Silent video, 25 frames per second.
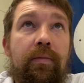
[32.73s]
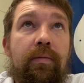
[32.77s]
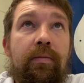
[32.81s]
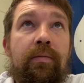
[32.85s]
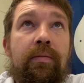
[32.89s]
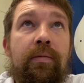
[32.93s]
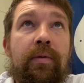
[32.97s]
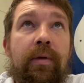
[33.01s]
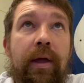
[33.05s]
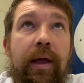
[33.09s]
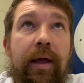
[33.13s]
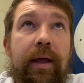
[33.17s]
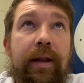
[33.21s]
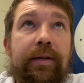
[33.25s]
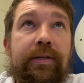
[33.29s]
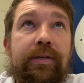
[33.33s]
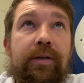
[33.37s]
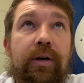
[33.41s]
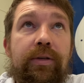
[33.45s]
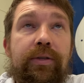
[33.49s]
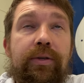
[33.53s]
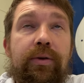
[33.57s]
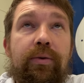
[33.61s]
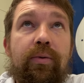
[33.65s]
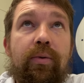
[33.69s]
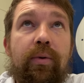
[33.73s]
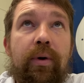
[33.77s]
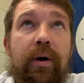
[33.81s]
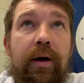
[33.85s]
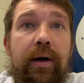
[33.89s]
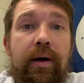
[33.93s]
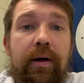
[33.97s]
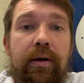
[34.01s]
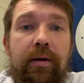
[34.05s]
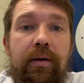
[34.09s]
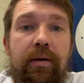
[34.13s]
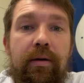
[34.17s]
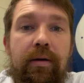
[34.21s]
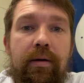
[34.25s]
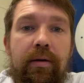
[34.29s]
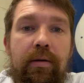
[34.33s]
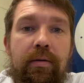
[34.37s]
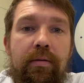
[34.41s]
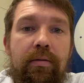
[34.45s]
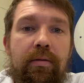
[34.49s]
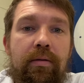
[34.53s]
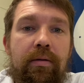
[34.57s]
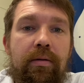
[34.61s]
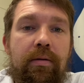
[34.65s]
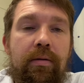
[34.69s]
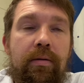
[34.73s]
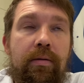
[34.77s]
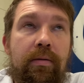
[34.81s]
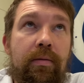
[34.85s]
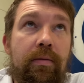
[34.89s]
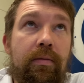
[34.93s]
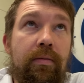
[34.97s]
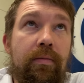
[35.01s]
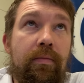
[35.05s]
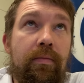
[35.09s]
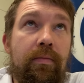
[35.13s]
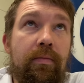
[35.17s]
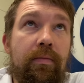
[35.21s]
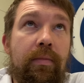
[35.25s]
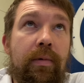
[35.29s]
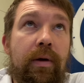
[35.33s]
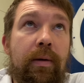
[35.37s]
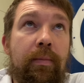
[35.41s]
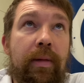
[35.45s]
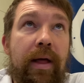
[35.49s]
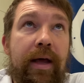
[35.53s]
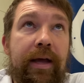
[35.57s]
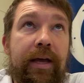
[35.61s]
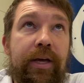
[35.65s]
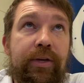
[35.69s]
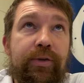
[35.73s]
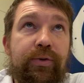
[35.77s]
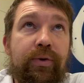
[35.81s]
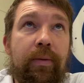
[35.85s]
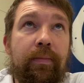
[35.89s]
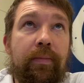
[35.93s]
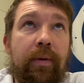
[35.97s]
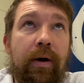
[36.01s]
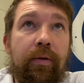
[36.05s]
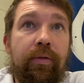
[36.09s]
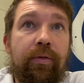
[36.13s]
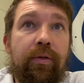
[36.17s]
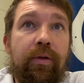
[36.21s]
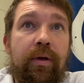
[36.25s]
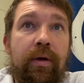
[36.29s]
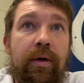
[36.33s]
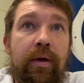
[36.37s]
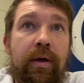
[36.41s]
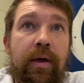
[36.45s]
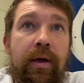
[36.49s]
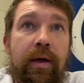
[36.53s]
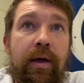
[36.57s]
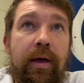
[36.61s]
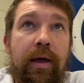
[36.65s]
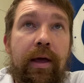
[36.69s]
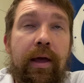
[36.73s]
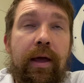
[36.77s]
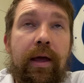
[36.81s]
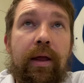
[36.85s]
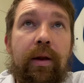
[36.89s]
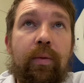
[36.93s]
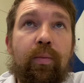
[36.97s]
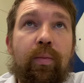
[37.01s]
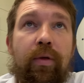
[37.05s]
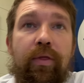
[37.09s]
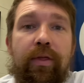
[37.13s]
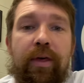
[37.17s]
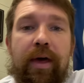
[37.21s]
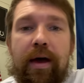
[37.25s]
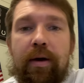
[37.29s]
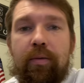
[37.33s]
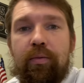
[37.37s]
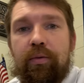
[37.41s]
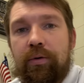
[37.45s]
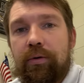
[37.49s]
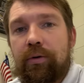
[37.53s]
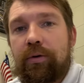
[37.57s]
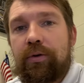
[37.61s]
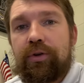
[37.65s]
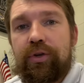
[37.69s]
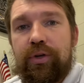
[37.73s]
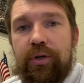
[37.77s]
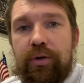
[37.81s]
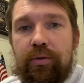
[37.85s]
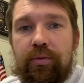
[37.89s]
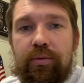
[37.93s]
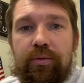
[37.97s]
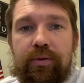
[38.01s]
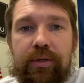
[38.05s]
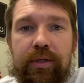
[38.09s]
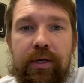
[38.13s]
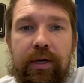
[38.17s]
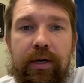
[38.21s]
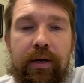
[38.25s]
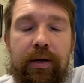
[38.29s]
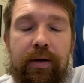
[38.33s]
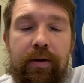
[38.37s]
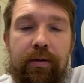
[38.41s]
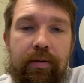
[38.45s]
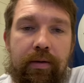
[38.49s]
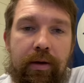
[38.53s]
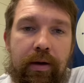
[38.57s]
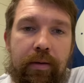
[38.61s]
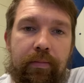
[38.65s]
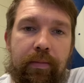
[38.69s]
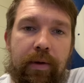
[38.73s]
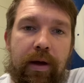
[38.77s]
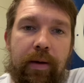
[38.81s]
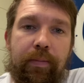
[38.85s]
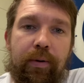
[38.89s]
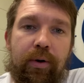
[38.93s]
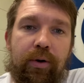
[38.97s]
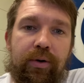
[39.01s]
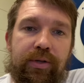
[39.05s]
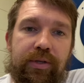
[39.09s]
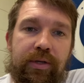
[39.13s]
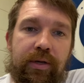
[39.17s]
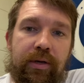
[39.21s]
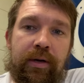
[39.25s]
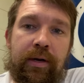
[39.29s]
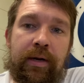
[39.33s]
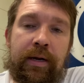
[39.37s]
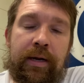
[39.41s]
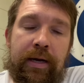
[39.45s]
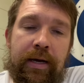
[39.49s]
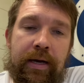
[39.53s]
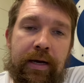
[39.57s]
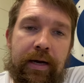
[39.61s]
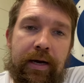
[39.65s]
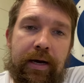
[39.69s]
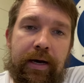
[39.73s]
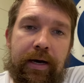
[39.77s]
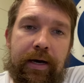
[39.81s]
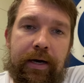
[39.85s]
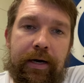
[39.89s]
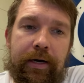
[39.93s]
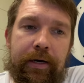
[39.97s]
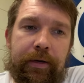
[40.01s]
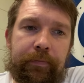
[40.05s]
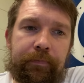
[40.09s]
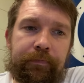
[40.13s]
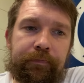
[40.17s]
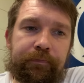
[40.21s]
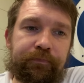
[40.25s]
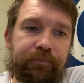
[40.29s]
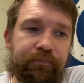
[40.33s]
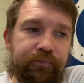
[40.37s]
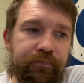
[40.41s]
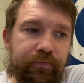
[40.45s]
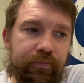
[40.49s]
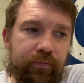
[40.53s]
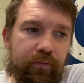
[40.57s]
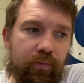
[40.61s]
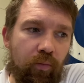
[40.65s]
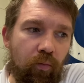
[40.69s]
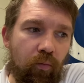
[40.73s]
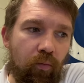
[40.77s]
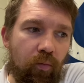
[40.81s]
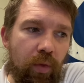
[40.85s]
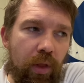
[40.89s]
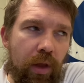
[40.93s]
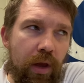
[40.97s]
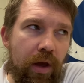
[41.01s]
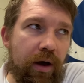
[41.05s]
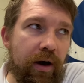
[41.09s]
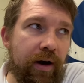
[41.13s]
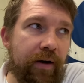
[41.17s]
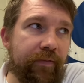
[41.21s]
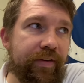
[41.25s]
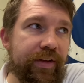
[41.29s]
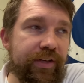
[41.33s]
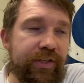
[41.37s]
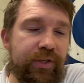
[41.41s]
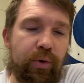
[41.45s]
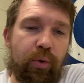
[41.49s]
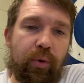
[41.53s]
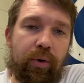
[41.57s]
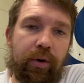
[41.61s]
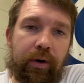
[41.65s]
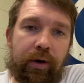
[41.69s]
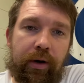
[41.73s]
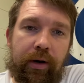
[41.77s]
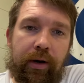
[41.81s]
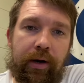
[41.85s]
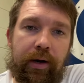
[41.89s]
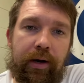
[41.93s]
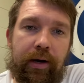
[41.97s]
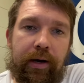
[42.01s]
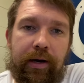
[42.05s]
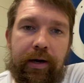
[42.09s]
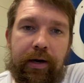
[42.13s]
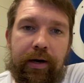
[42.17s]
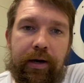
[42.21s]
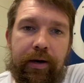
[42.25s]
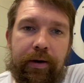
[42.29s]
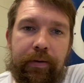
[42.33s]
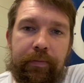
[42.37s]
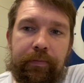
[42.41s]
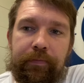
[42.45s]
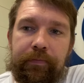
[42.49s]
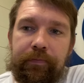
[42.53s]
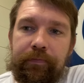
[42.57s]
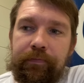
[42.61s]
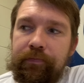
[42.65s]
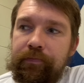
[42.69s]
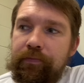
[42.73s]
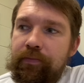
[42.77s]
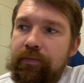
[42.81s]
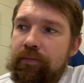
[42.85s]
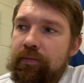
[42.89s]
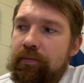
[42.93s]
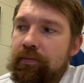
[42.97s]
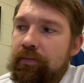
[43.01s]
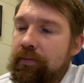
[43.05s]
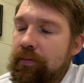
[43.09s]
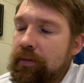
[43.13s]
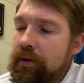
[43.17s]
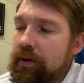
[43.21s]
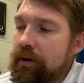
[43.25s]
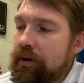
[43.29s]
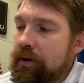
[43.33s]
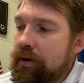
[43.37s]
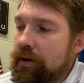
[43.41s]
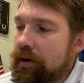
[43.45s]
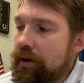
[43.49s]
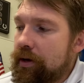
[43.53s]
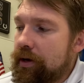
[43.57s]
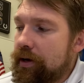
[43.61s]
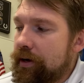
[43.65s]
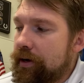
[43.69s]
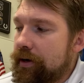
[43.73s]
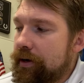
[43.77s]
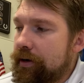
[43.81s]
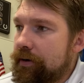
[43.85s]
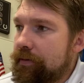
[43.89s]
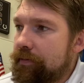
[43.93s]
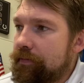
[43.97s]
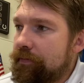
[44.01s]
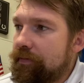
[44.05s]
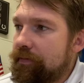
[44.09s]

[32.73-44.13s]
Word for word: and it's also uh, Black History Month. And with that, we're going to choose a, a person. Um, of historic um, uh,